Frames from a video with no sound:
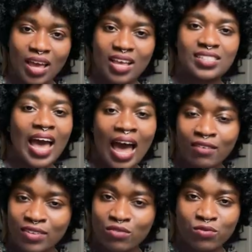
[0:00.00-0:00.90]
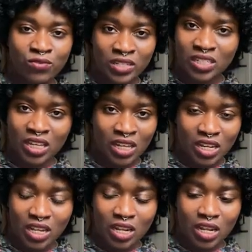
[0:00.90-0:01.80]
as having fit in.
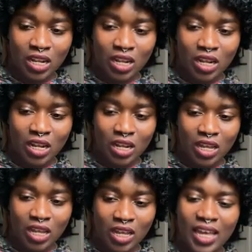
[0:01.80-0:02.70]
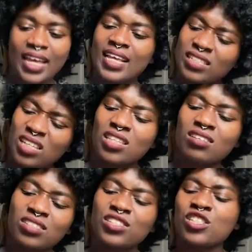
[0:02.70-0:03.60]
Is it
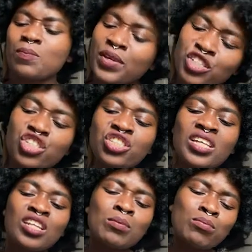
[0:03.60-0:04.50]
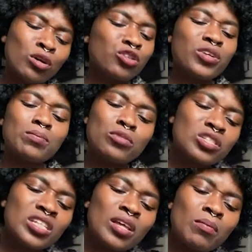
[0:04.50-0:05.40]
not suspicious that the moderate
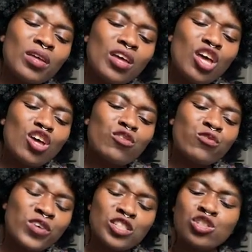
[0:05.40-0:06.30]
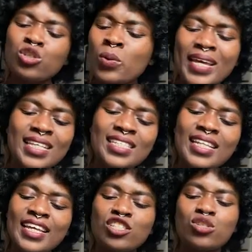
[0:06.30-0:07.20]
Muslim fits so
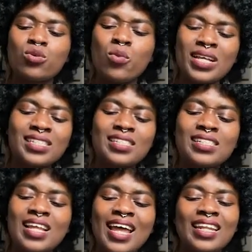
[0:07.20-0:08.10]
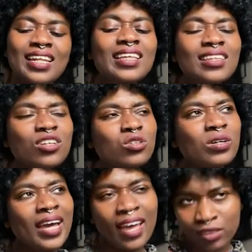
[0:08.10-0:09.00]
easily into Western
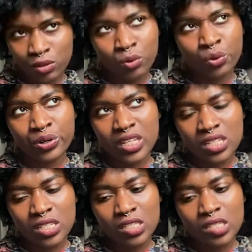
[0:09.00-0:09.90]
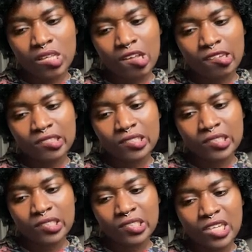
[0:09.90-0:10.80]
analytical categories?
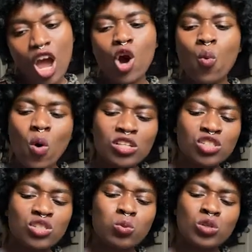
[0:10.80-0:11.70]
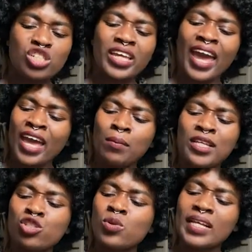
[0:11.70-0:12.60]
Once which came
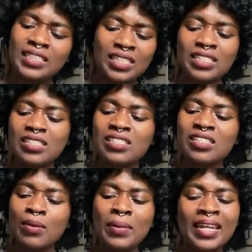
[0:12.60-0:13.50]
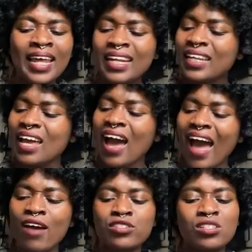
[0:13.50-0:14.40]
into existence a millennia
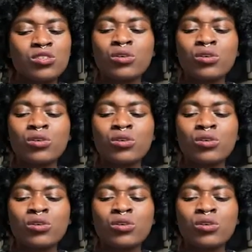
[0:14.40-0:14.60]
after the